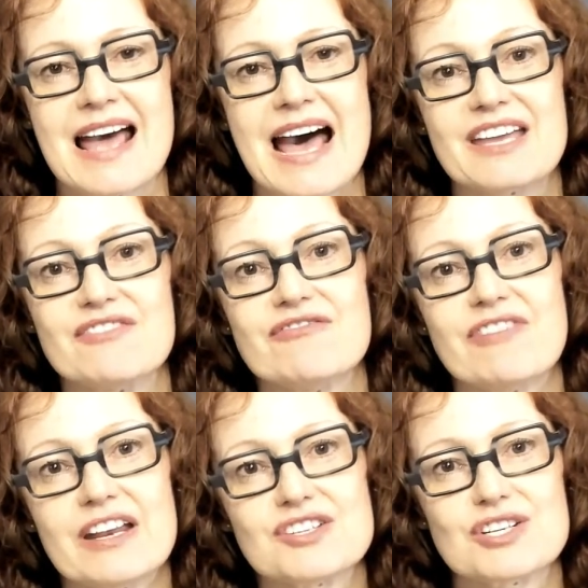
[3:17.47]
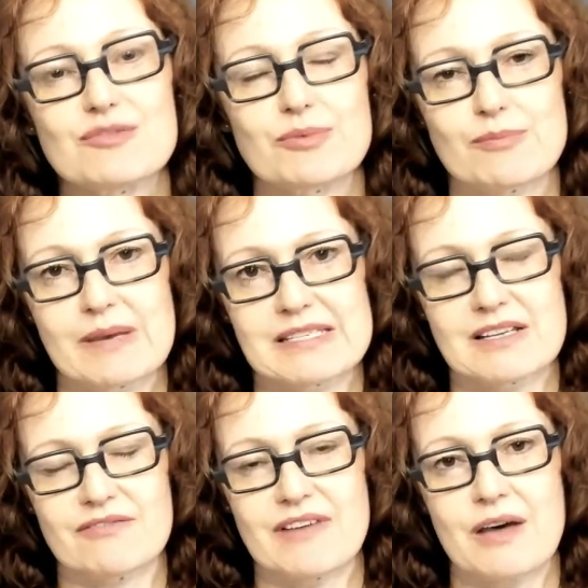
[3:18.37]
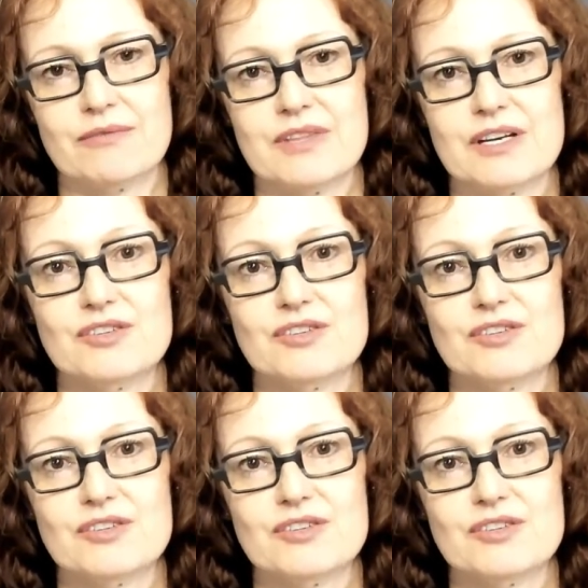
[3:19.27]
I can venture to put myself out there,